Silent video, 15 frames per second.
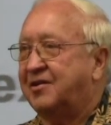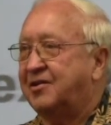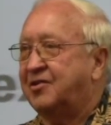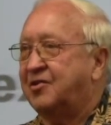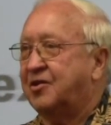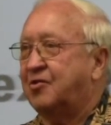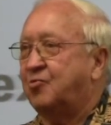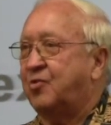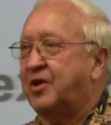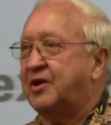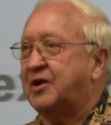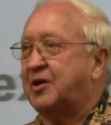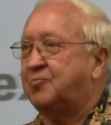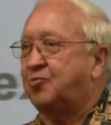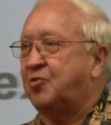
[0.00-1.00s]
You can
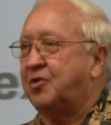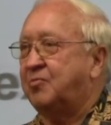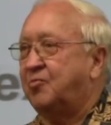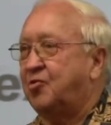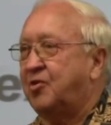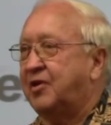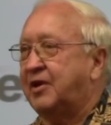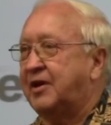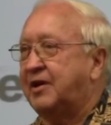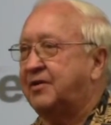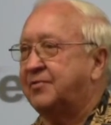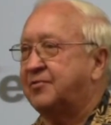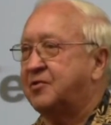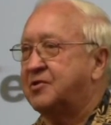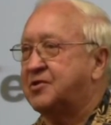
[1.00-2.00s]
wake up one morning
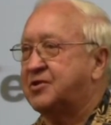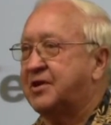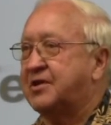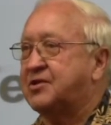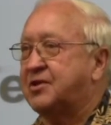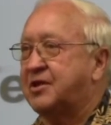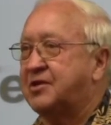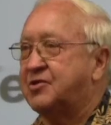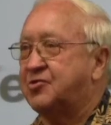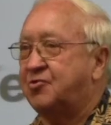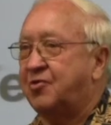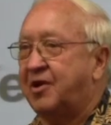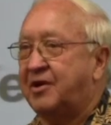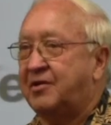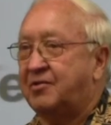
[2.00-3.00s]
after a 6-inch
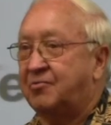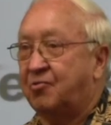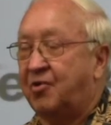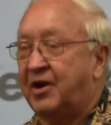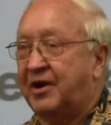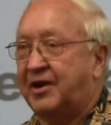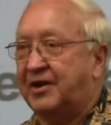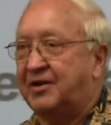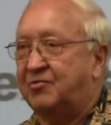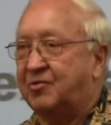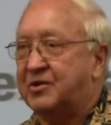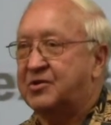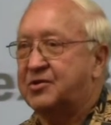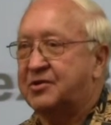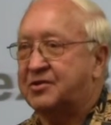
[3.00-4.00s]

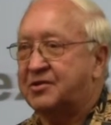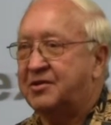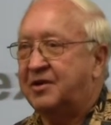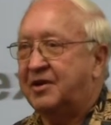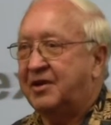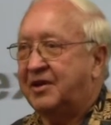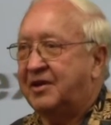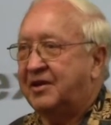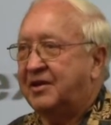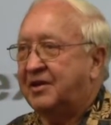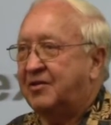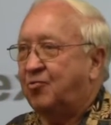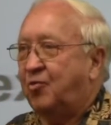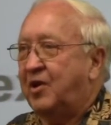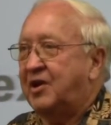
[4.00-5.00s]
rain, which is
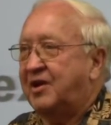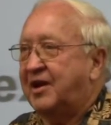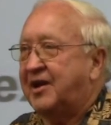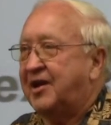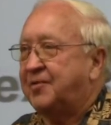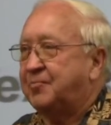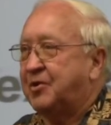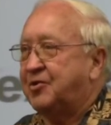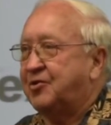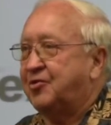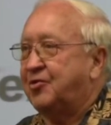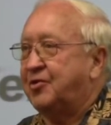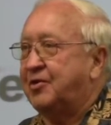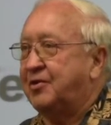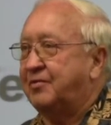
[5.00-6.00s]
will happen
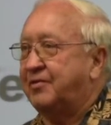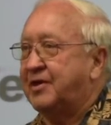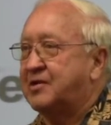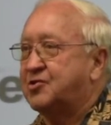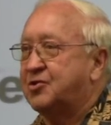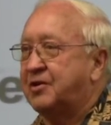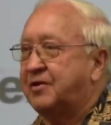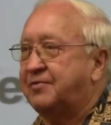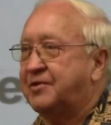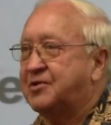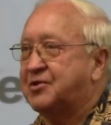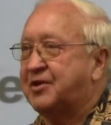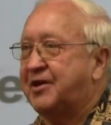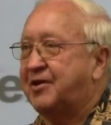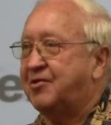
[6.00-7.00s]
to you eventually if
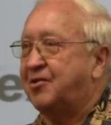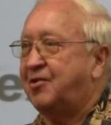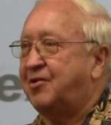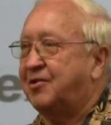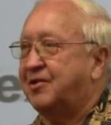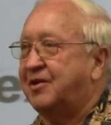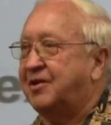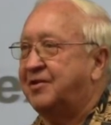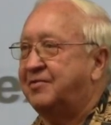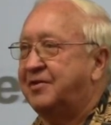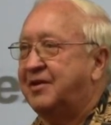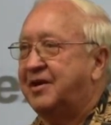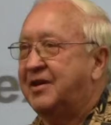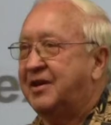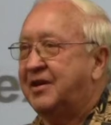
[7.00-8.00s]
you stay here long enough.
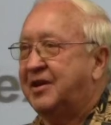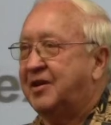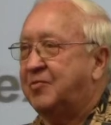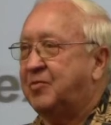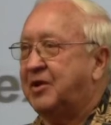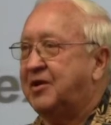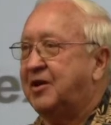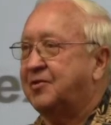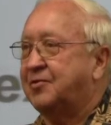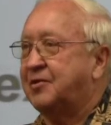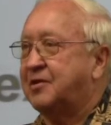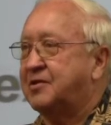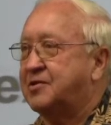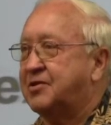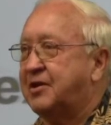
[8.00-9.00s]
You're
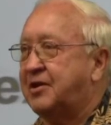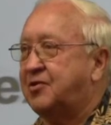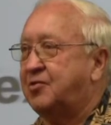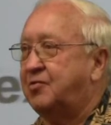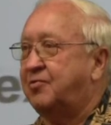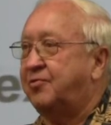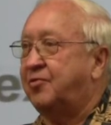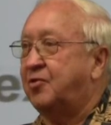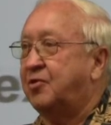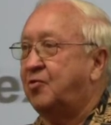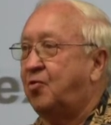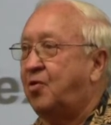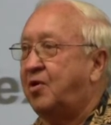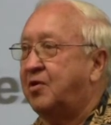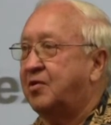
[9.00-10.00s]
nothing to see 2 foot
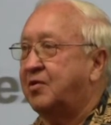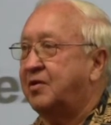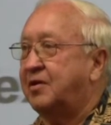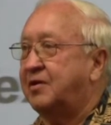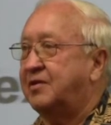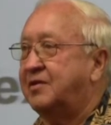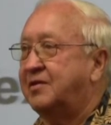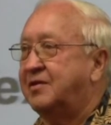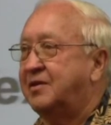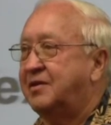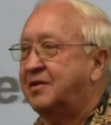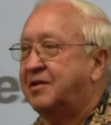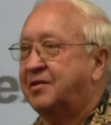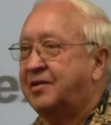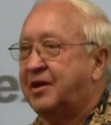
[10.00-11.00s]
of water on
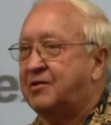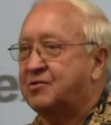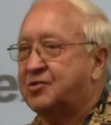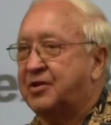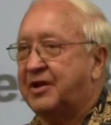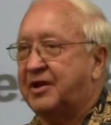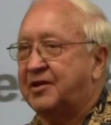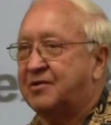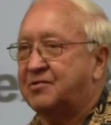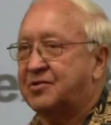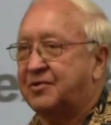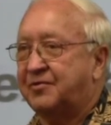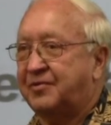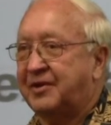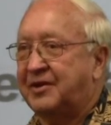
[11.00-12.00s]
1,000
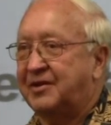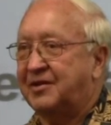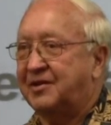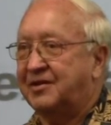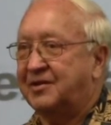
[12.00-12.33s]
acres.